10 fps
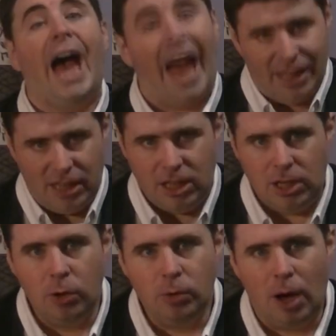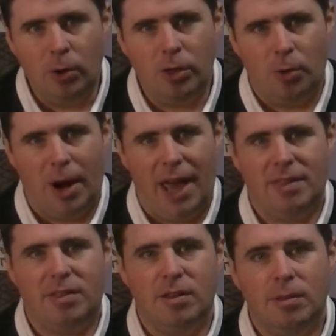And you know the
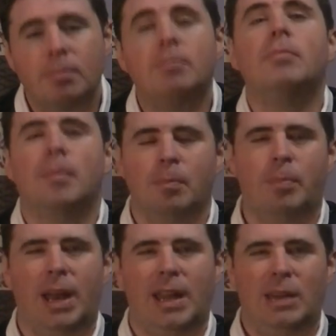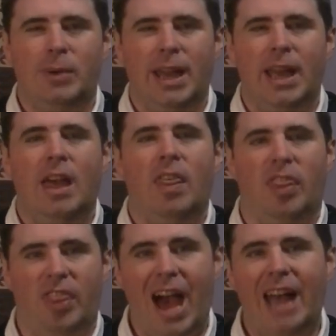rest. But anyway,
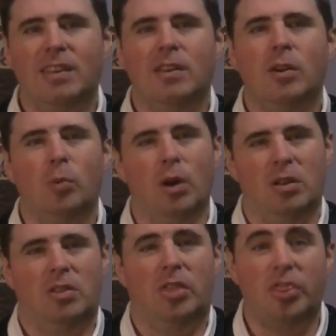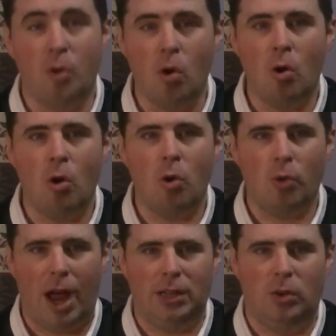that was Thor
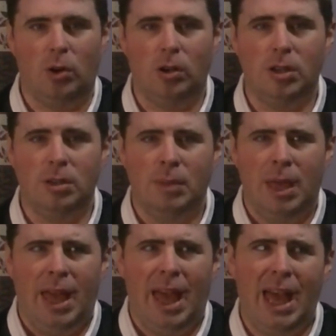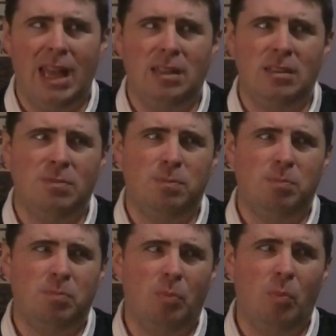Ragnarok. And
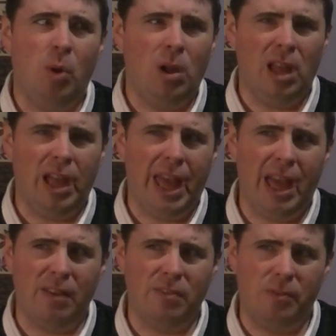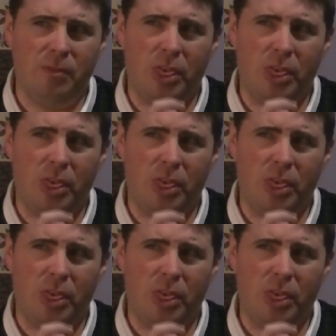while I have